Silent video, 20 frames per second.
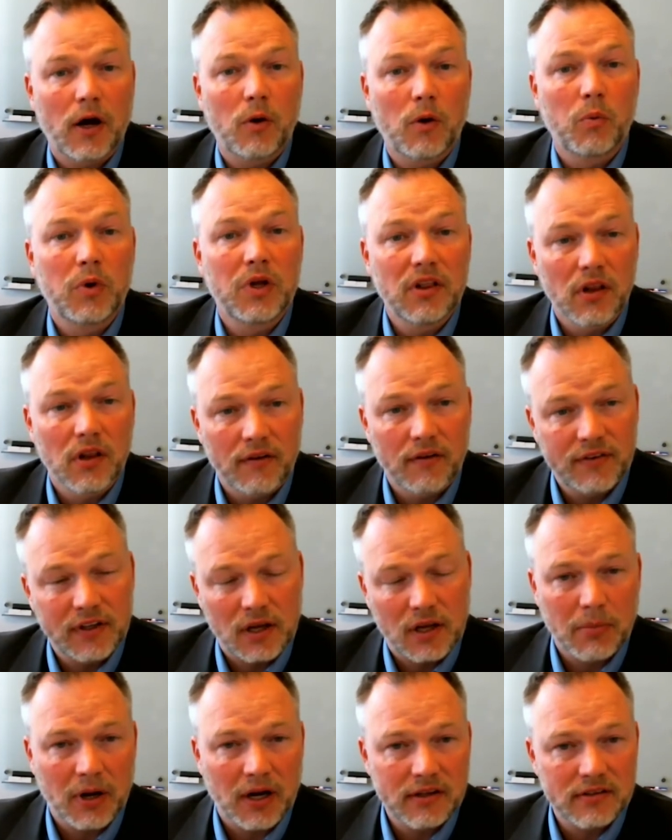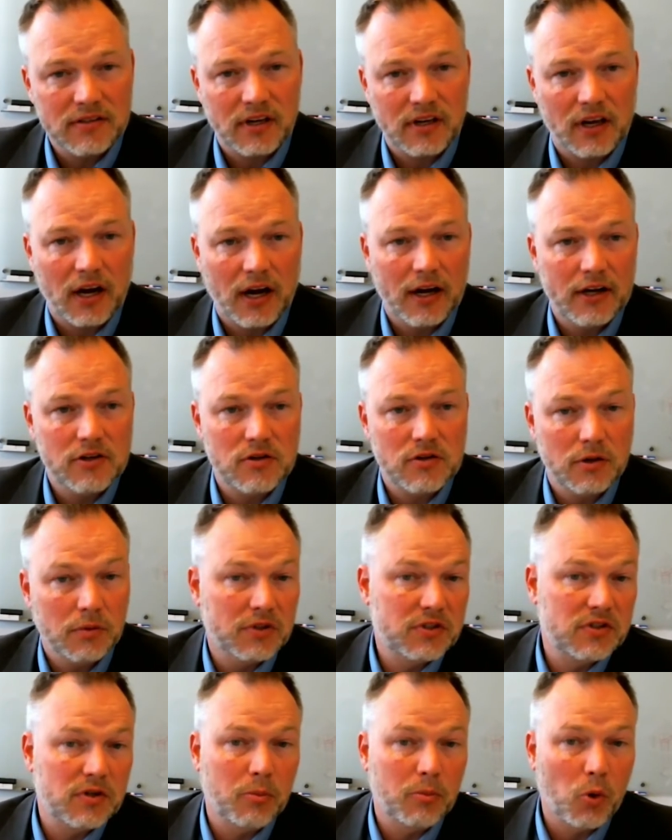We love to combine psychiatry with
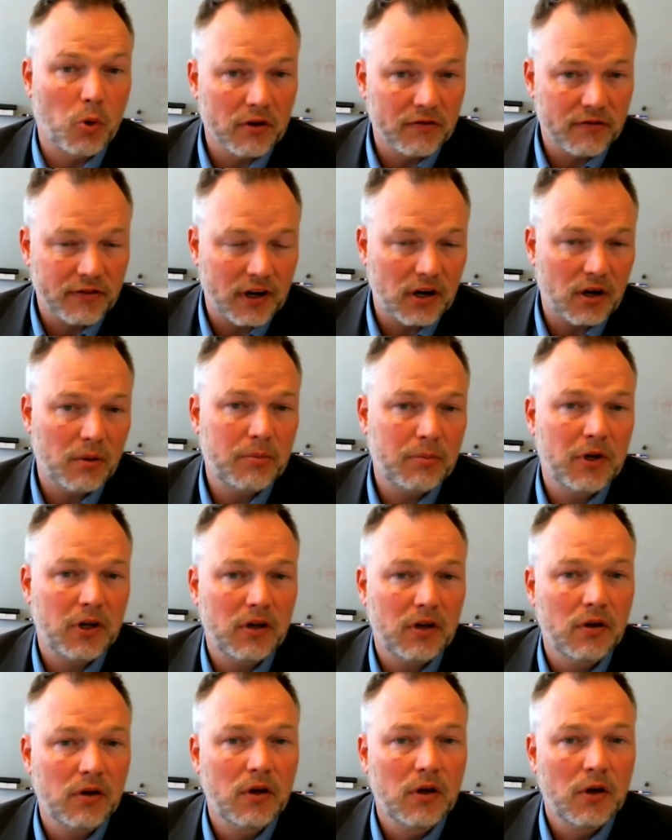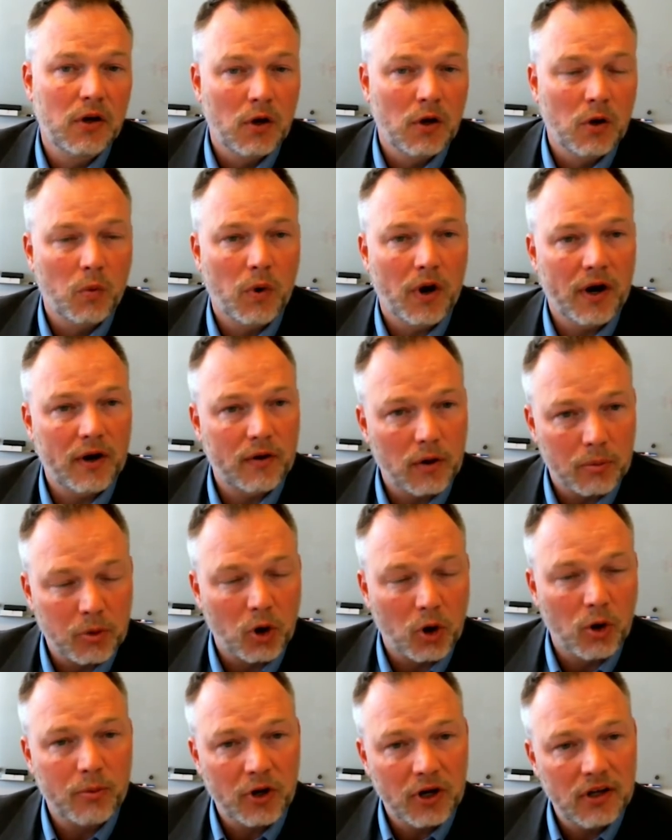supportive therapy where
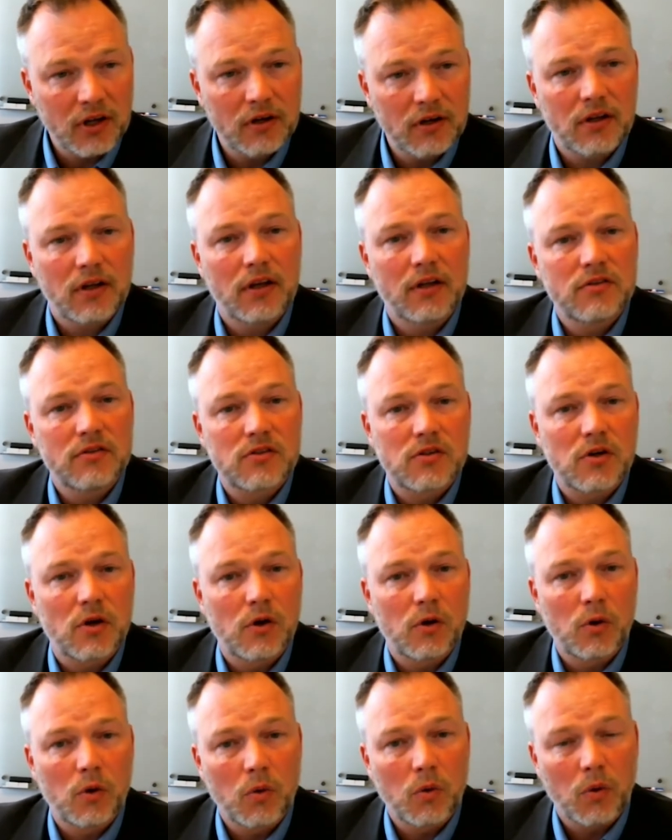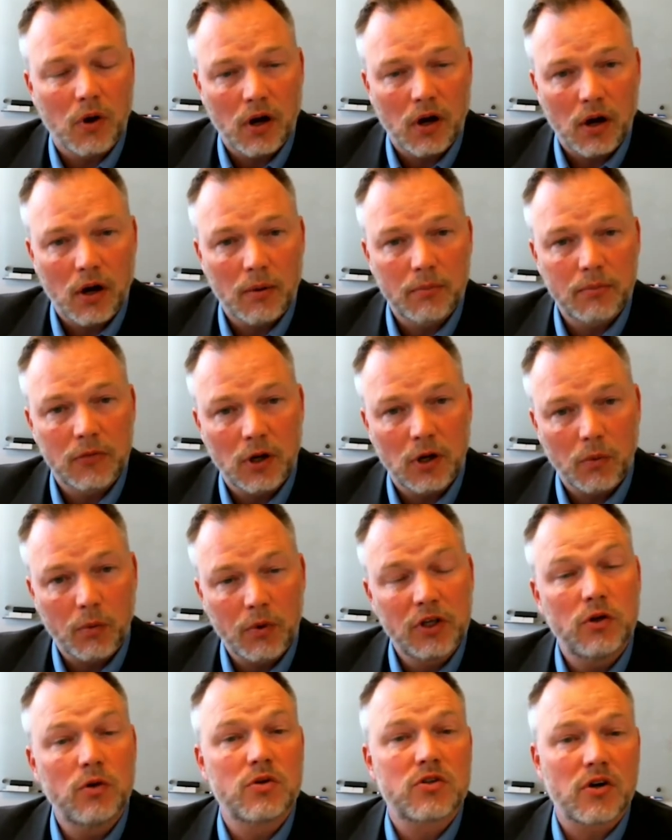appropriate. And so, we
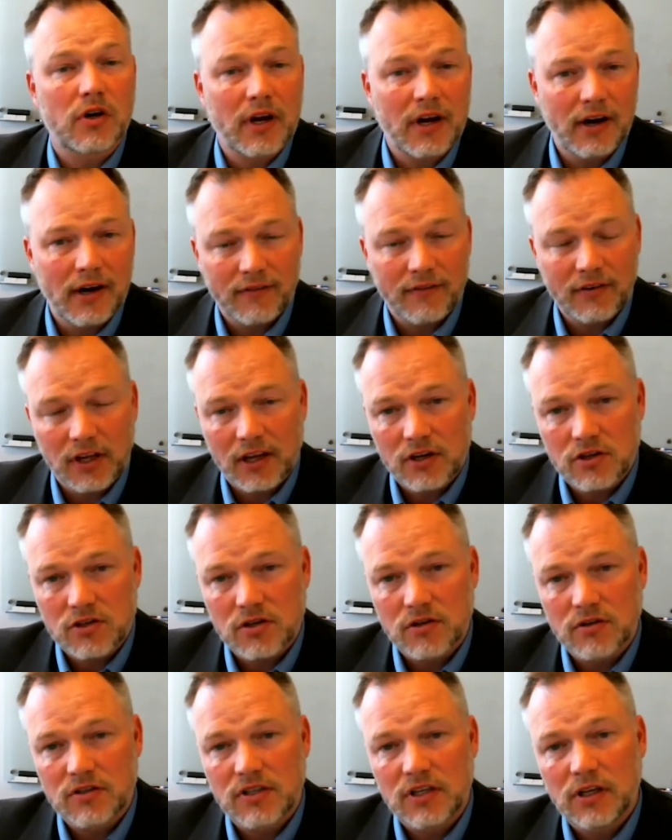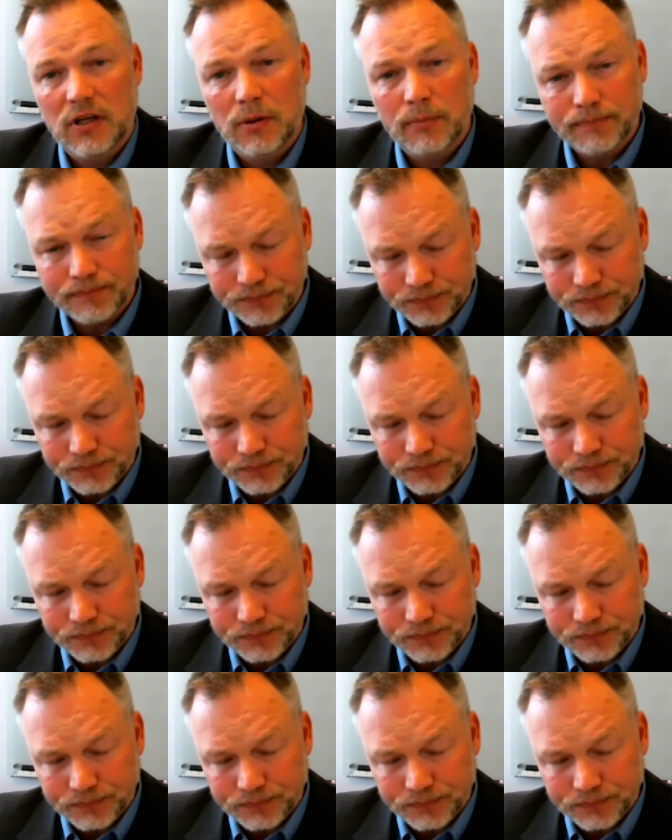use our care navigation team